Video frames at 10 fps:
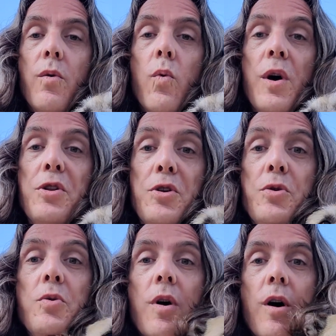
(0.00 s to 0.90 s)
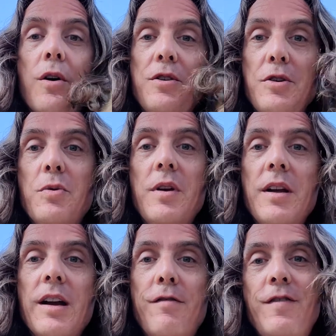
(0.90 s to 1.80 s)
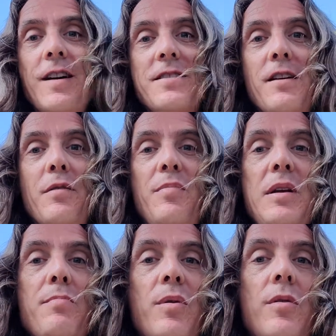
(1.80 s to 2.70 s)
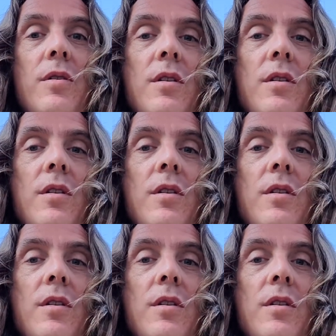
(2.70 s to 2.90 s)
what you are doing affects other people.